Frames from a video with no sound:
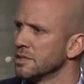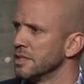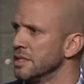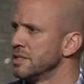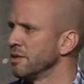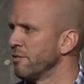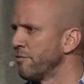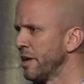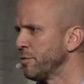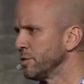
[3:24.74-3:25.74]
until a
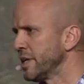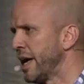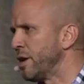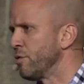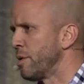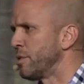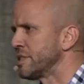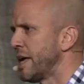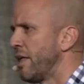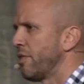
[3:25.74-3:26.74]
fateful day, November
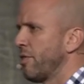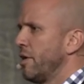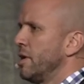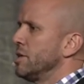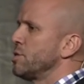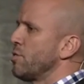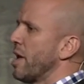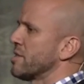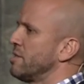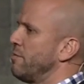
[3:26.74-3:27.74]
10th,
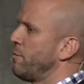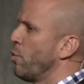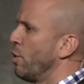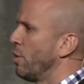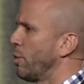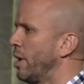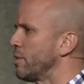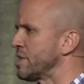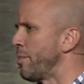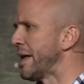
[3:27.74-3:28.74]
2004, where I
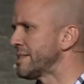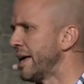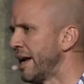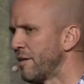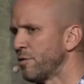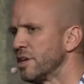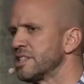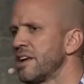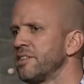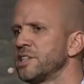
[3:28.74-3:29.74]
was about to head out for a
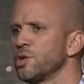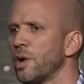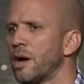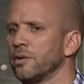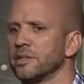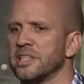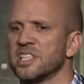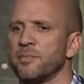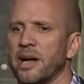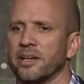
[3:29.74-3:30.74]
72 hour
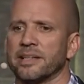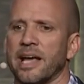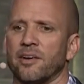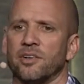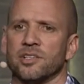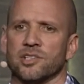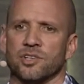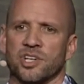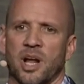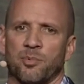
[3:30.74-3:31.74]
dismounted
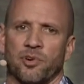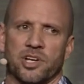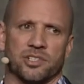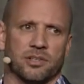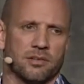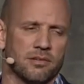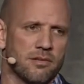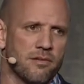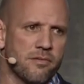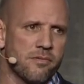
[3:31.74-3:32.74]
counterinsurgent operation.
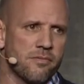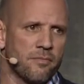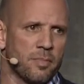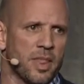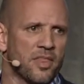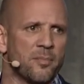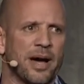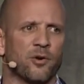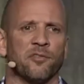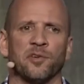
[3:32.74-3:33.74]
The
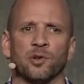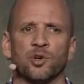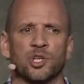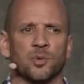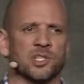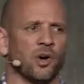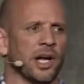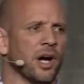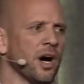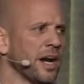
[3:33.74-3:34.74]
Battle of Fallujah was
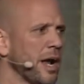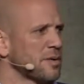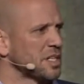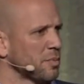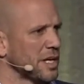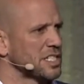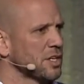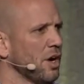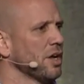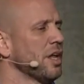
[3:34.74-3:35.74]
going on, and I was in a place
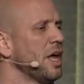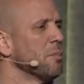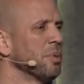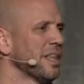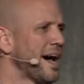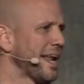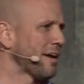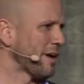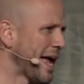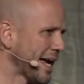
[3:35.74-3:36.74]
called Balad,
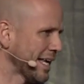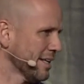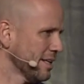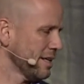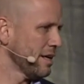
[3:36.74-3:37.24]
Iraq, and